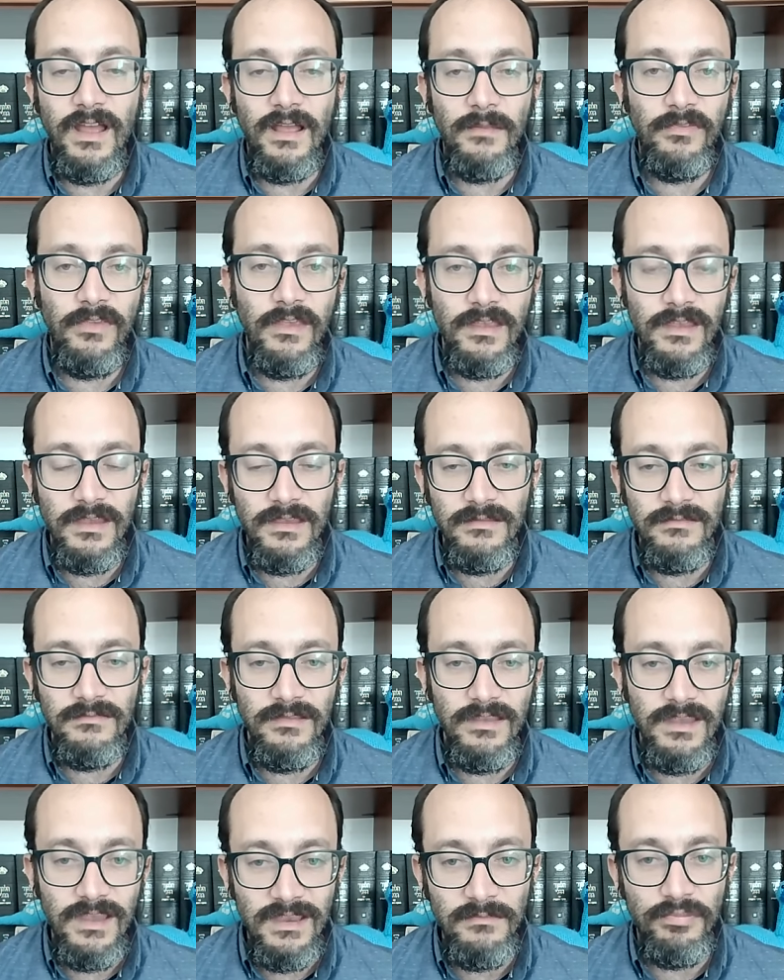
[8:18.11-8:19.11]
I'm saying in,
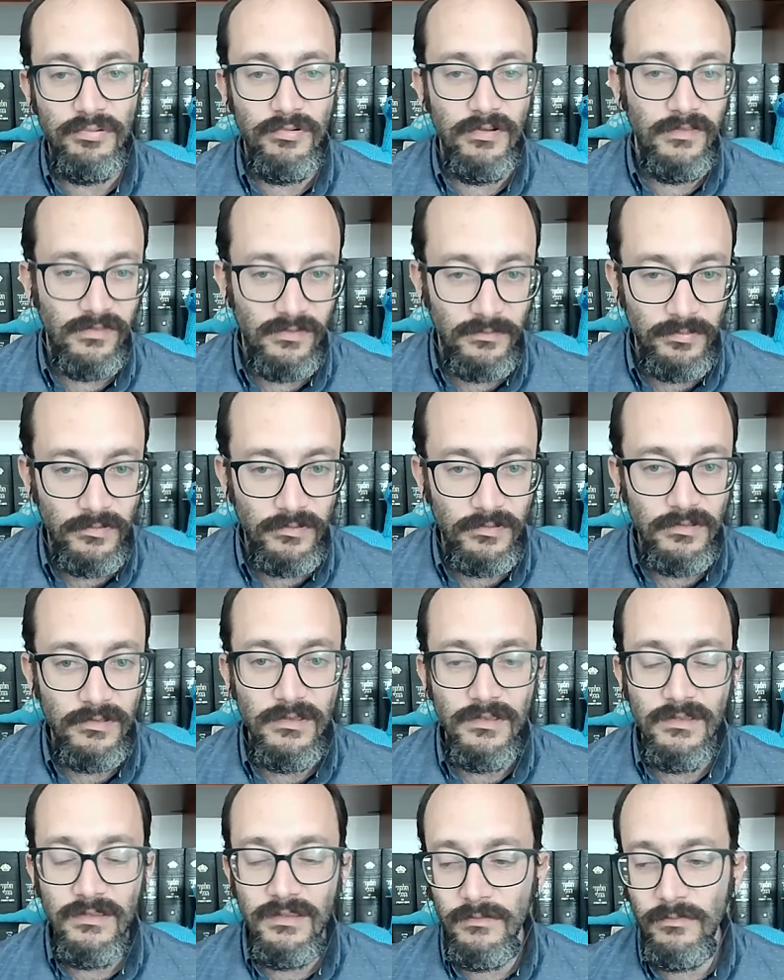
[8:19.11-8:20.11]
in principle,
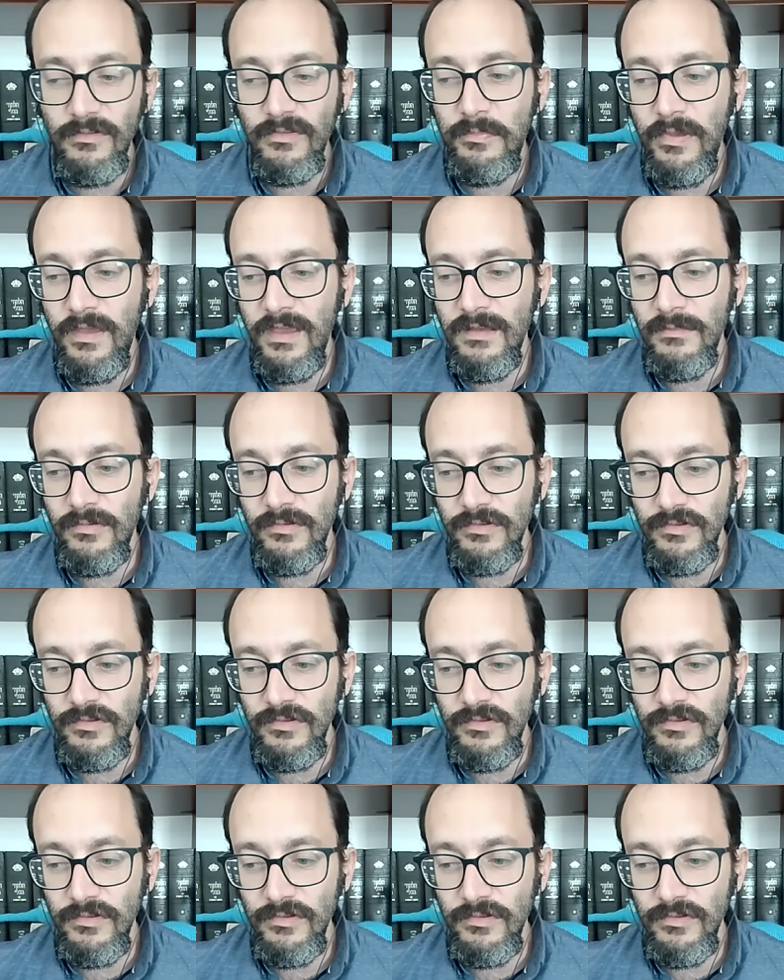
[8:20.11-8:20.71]
it was payable.